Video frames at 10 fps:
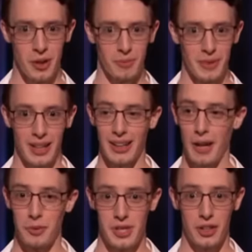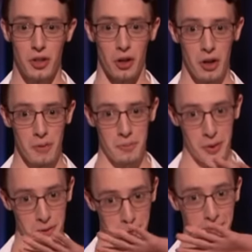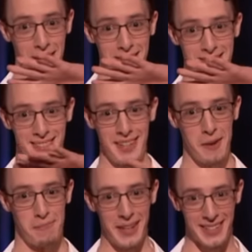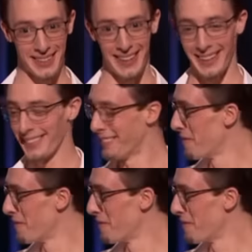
So it allowed me to take your beautiful face, yes. pixelate it,